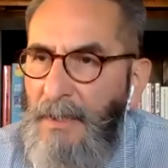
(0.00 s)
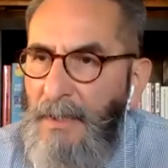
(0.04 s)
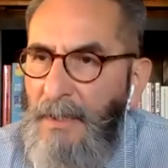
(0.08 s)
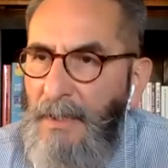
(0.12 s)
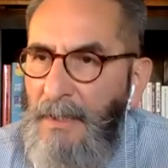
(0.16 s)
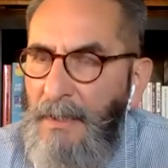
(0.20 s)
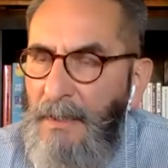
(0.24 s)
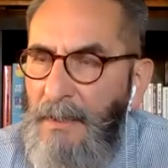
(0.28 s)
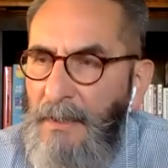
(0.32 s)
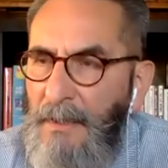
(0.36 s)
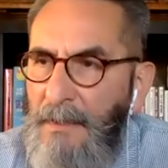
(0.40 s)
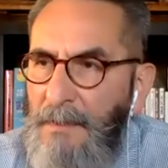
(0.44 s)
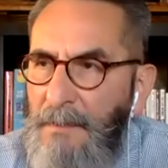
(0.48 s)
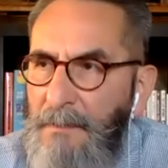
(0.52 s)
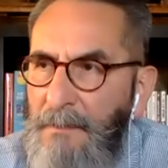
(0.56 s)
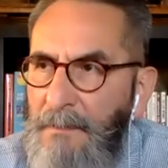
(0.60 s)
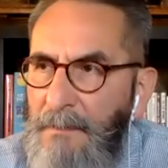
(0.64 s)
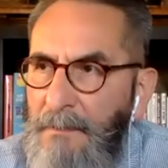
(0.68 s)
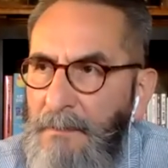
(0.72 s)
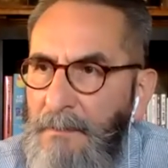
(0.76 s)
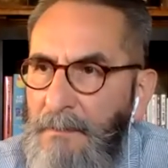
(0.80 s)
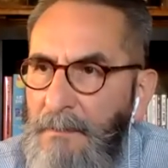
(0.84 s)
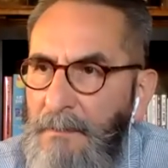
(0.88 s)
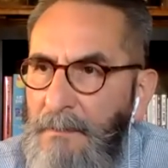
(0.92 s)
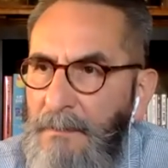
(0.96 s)
uh,
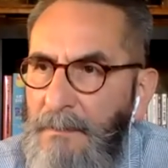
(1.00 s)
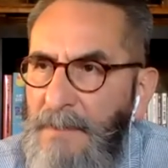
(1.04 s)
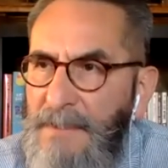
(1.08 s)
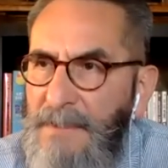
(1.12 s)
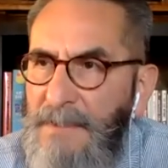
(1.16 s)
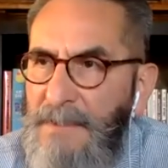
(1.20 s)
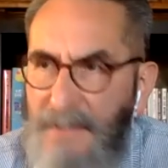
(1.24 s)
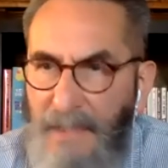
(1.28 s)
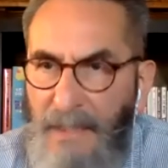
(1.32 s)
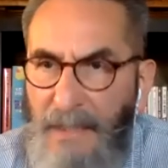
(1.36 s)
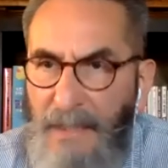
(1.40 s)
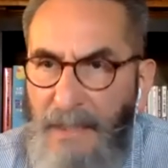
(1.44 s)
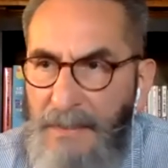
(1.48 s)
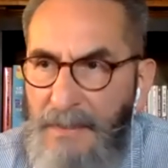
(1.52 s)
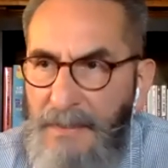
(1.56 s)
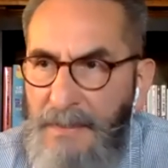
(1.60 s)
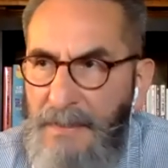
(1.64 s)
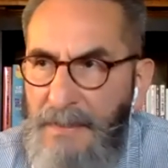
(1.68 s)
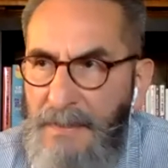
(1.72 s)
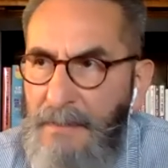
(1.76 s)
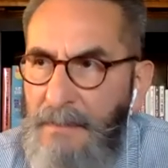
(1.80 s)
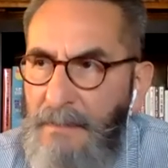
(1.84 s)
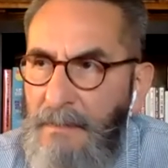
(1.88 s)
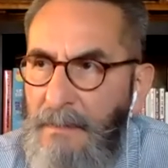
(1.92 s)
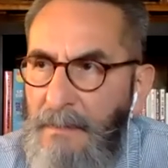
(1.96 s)
the
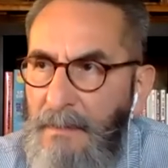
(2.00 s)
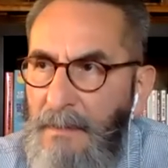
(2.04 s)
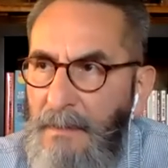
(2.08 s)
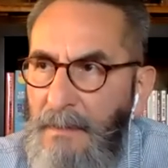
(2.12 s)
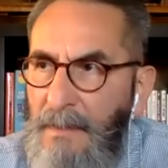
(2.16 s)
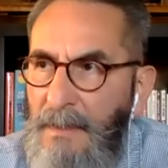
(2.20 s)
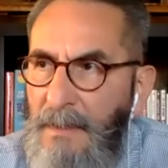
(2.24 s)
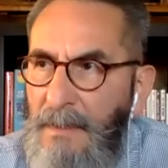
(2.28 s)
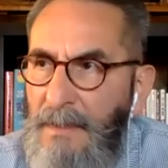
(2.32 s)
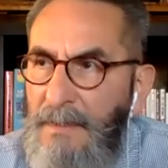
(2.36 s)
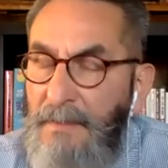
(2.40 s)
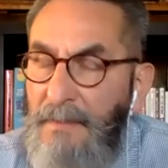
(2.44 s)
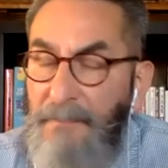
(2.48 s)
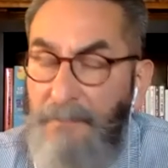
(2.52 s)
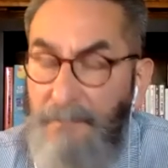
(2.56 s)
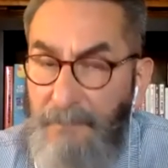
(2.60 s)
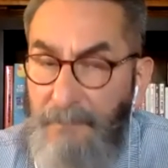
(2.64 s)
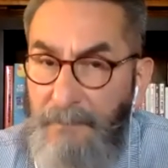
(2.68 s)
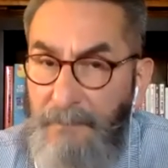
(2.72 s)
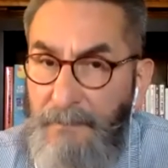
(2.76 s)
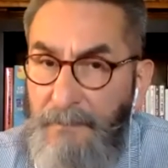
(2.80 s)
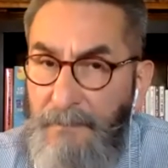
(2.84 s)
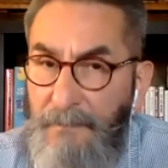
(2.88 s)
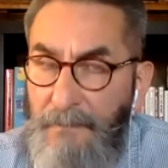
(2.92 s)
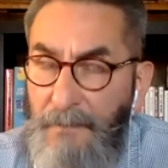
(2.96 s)
States in the
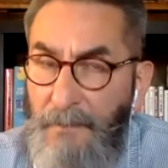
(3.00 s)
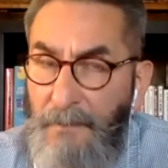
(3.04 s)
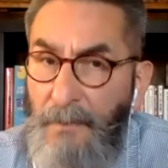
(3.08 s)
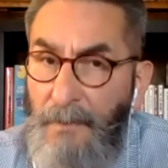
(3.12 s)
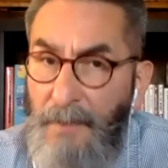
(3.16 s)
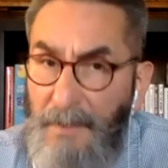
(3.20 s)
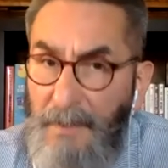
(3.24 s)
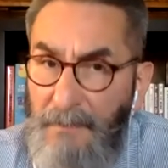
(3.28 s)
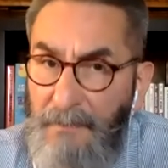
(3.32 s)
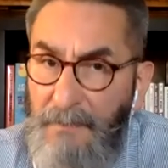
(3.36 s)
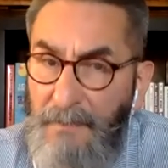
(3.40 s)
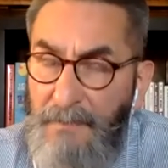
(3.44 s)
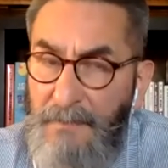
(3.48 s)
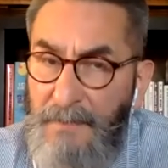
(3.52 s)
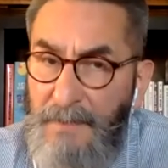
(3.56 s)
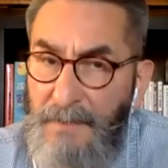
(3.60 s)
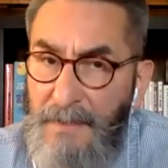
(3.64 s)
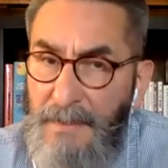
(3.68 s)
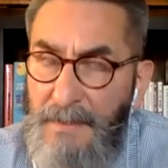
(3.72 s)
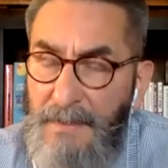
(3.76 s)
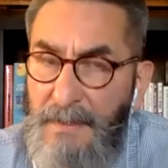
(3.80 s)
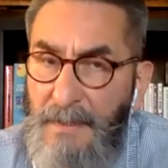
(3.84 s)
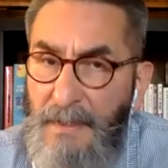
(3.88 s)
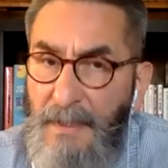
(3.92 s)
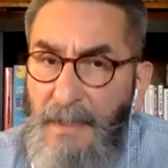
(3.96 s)
early
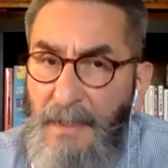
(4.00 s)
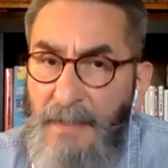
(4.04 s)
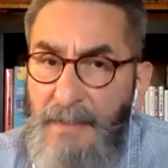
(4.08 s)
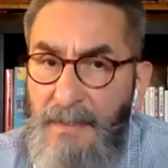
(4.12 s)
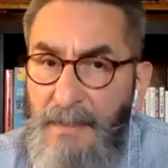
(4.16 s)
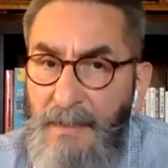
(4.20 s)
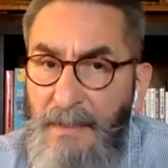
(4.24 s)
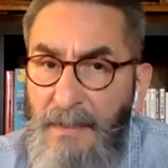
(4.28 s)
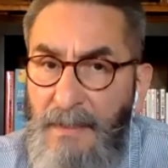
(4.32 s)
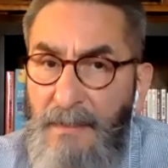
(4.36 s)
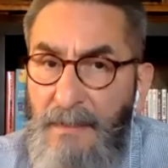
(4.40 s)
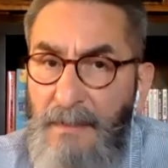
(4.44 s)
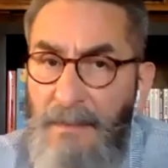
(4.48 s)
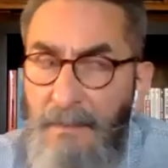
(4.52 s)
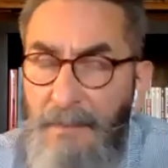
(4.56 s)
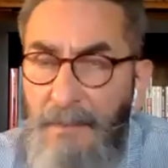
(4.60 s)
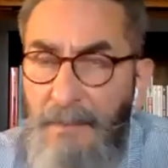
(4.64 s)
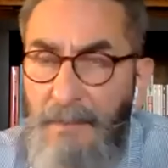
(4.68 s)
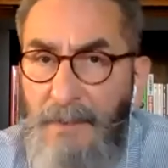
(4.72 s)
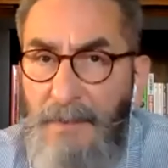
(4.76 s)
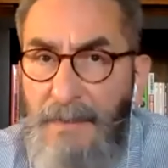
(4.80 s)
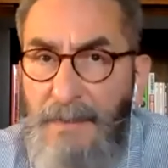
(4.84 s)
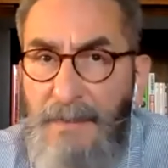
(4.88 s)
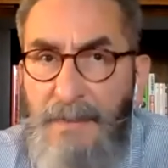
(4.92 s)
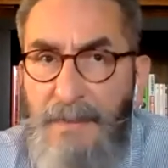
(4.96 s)
50s as illegal
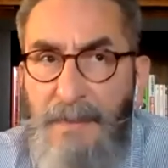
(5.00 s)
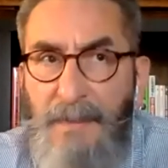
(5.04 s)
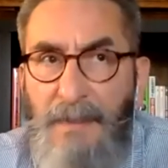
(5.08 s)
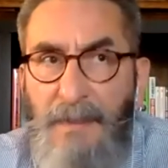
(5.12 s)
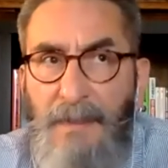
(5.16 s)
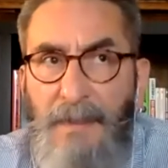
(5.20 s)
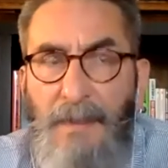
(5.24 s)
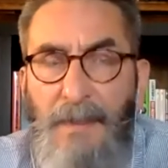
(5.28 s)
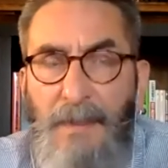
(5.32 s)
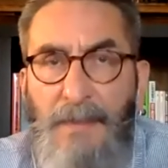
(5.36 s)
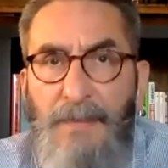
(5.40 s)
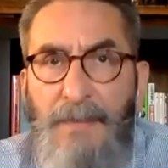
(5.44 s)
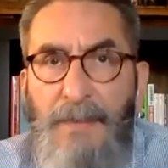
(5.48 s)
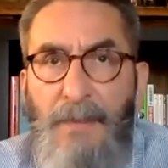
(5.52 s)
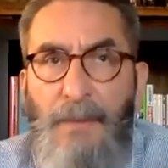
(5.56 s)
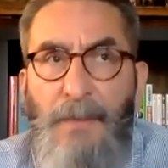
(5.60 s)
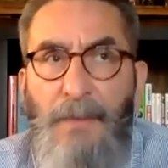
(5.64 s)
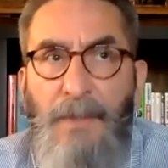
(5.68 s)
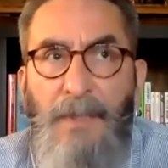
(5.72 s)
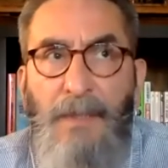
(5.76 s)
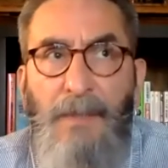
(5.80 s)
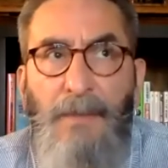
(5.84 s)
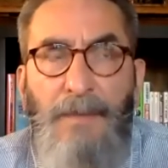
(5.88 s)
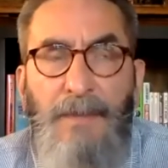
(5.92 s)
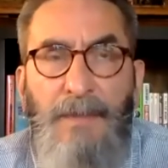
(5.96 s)
immigrants. So
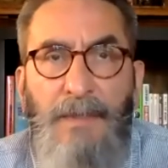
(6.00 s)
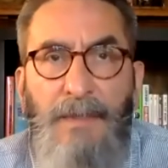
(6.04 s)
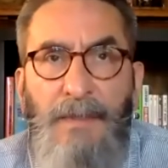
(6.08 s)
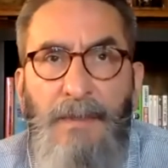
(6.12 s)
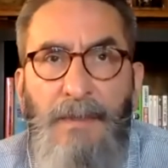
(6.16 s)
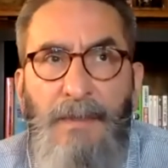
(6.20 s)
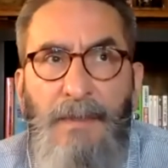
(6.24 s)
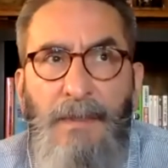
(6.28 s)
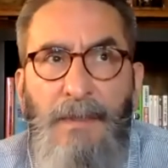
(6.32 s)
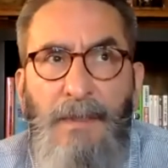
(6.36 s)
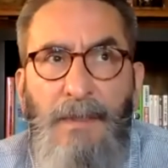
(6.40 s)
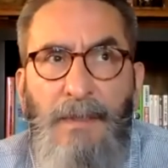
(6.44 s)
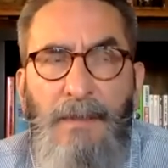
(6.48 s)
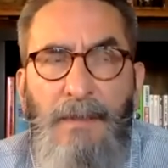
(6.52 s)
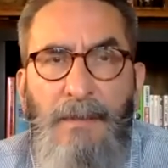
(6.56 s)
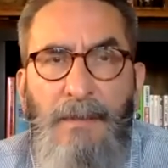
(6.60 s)
here's a, a,